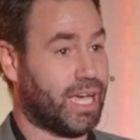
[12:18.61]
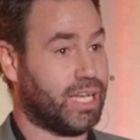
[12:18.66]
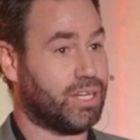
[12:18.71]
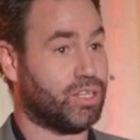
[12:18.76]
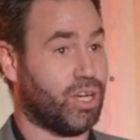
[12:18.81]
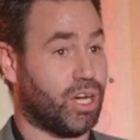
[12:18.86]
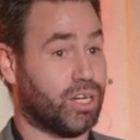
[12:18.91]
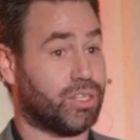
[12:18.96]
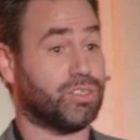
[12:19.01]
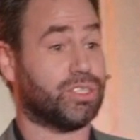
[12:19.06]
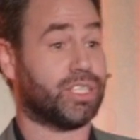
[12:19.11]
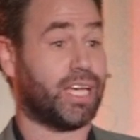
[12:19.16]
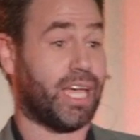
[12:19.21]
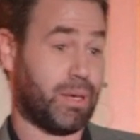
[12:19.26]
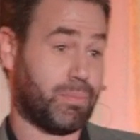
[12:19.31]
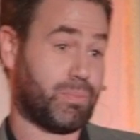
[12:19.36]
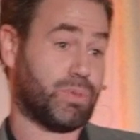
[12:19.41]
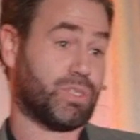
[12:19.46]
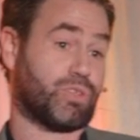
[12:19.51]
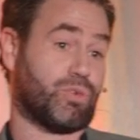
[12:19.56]
doctors
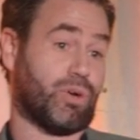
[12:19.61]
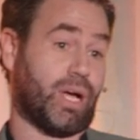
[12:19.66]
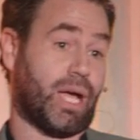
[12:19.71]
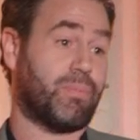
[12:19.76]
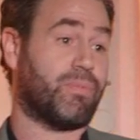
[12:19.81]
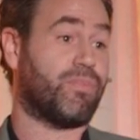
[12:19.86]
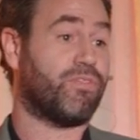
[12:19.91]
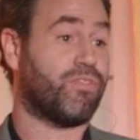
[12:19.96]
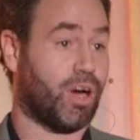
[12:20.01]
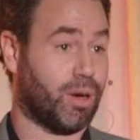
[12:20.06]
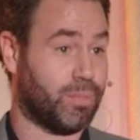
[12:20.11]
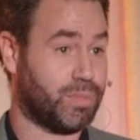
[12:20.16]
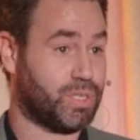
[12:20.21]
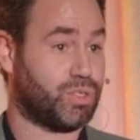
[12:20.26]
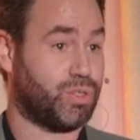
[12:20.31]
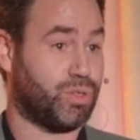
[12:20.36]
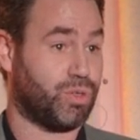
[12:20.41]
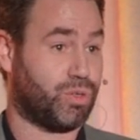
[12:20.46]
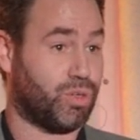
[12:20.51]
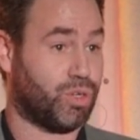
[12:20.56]
can prescribe
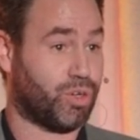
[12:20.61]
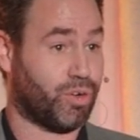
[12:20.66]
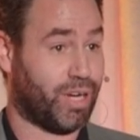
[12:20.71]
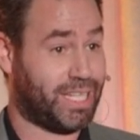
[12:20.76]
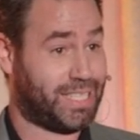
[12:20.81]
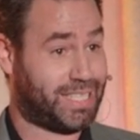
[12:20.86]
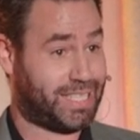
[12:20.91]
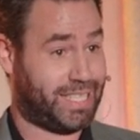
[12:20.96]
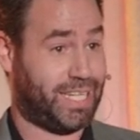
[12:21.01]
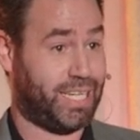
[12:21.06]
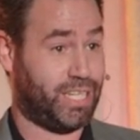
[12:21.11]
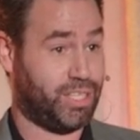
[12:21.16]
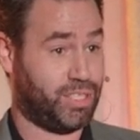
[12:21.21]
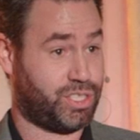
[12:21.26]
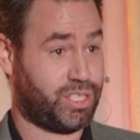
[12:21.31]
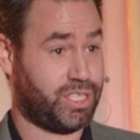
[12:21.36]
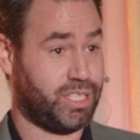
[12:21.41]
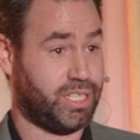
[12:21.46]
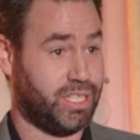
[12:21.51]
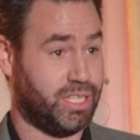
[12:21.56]
pharmaceutical grade
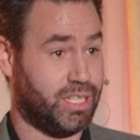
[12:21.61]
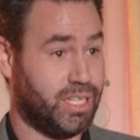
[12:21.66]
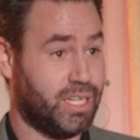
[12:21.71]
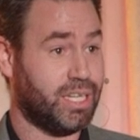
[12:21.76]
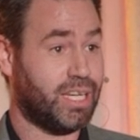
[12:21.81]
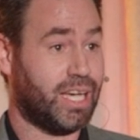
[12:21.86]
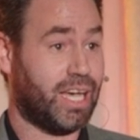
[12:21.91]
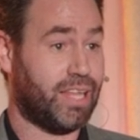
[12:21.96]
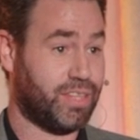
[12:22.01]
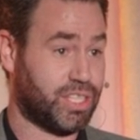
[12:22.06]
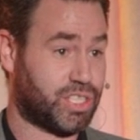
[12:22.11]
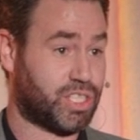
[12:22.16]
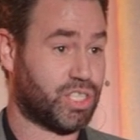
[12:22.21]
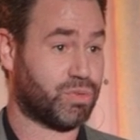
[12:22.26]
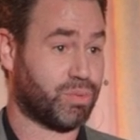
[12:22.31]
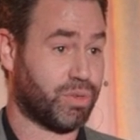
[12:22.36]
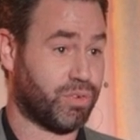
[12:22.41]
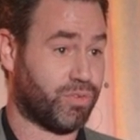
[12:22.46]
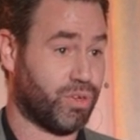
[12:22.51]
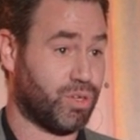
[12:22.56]
THC. And this
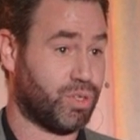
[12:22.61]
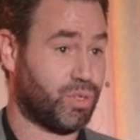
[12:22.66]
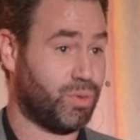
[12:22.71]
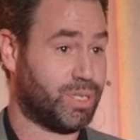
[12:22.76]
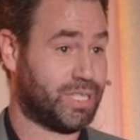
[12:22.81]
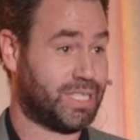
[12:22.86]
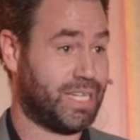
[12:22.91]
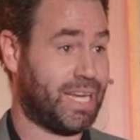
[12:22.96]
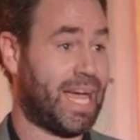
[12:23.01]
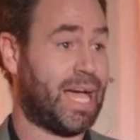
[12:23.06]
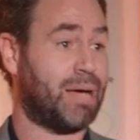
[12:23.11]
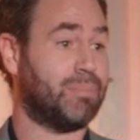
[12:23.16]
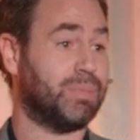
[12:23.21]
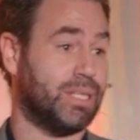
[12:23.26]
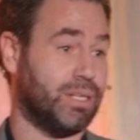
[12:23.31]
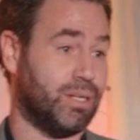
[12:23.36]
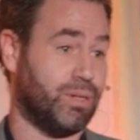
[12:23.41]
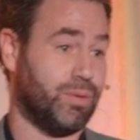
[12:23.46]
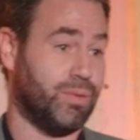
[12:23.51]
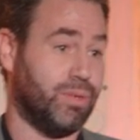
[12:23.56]
is referred to as
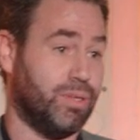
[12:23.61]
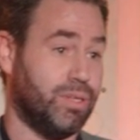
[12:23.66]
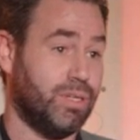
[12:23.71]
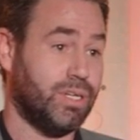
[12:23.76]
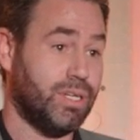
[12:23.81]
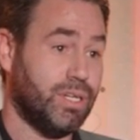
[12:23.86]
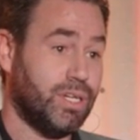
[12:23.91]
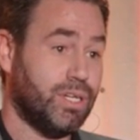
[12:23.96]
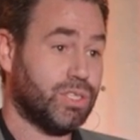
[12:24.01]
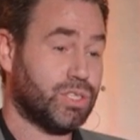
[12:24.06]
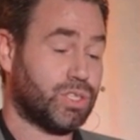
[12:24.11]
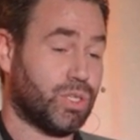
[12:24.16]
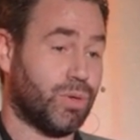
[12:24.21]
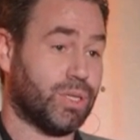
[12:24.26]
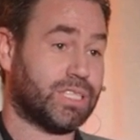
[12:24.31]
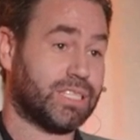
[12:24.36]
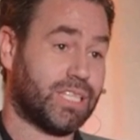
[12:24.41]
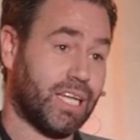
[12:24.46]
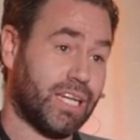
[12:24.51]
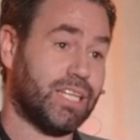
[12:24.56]
nabilone. So
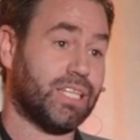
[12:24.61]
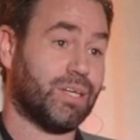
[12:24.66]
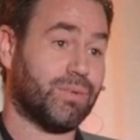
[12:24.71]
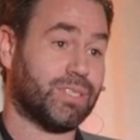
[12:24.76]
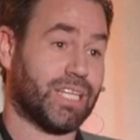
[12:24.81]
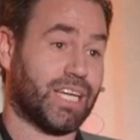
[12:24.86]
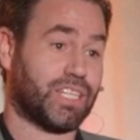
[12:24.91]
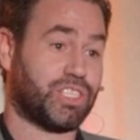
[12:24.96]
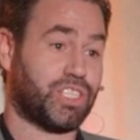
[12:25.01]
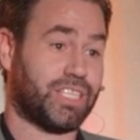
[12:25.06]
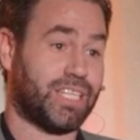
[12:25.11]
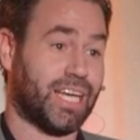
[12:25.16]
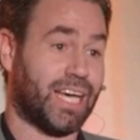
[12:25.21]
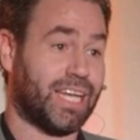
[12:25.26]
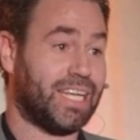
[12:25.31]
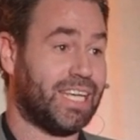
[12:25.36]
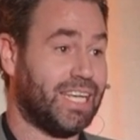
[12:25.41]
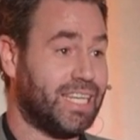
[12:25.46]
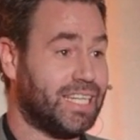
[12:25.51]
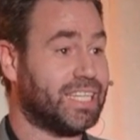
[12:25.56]
a study that was actually
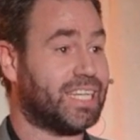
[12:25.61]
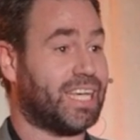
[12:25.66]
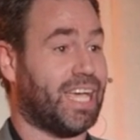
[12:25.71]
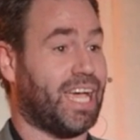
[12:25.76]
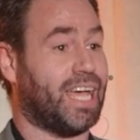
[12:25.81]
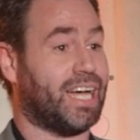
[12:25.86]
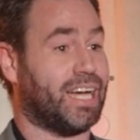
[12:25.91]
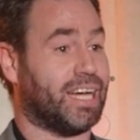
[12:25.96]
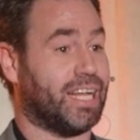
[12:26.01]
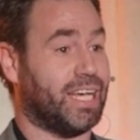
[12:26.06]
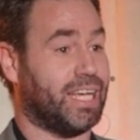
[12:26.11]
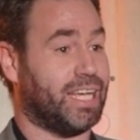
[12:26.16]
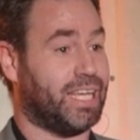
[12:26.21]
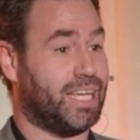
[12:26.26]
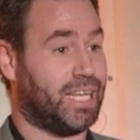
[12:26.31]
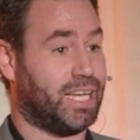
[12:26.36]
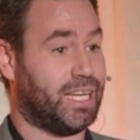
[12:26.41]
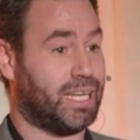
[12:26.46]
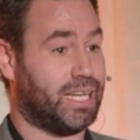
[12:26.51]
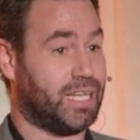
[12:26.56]
done in Canada
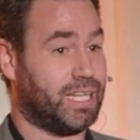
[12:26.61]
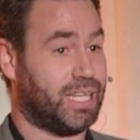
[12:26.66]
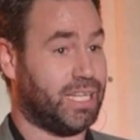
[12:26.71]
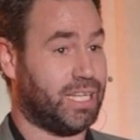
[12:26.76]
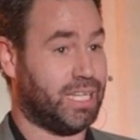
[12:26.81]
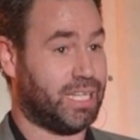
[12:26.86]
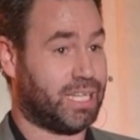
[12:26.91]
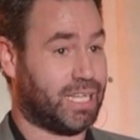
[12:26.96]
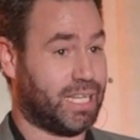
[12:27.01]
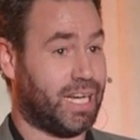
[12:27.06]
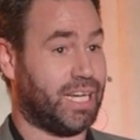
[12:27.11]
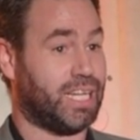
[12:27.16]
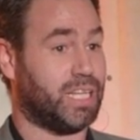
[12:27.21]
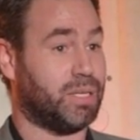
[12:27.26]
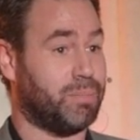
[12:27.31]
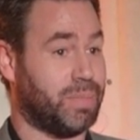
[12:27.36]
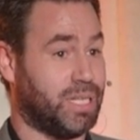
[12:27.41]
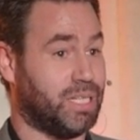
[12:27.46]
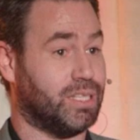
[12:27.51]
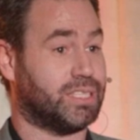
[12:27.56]
in the
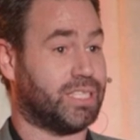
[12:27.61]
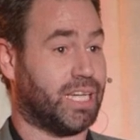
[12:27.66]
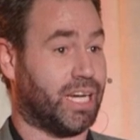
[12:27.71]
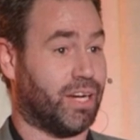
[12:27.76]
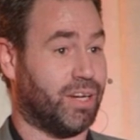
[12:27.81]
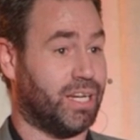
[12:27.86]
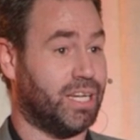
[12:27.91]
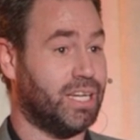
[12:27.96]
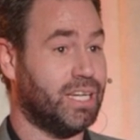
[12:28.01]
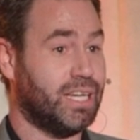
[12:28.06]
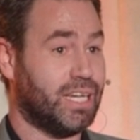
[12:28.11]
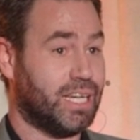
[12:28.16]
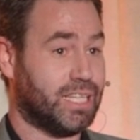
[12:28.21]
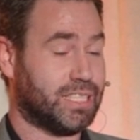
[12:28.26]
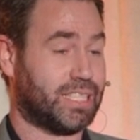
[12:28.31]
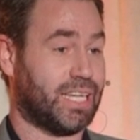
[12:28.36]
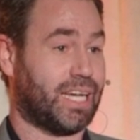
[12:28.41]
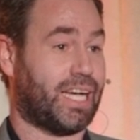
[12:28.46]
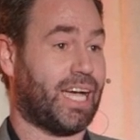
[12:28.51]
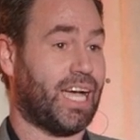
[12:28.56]
Canadian military, a
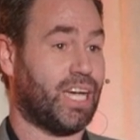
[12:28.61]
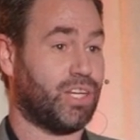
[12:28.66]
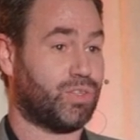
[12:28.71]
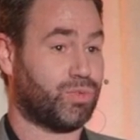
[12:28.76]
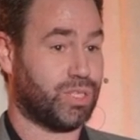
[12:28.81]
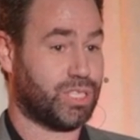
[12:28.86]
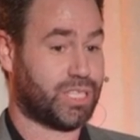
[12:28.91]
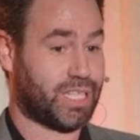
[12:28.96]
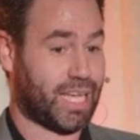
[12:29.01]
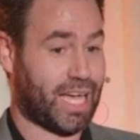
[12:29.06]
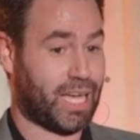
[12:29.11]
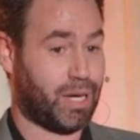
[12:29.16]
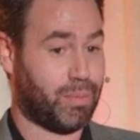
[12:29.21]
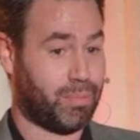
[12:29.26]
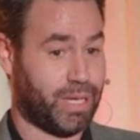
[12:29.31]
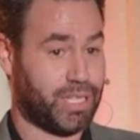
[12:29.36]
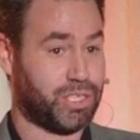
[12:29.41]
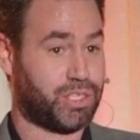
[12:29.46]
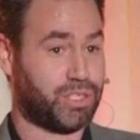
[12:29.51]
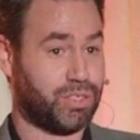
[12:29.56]
psychiatrist had a
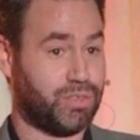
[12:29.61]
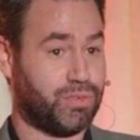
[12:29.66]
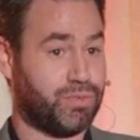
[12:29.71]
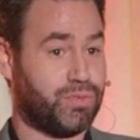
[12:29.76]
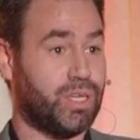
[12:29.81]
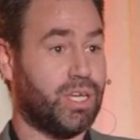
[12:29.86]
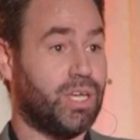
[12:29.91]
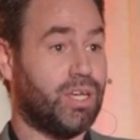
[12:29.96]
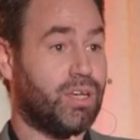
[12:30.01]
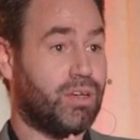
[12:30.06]
bunch of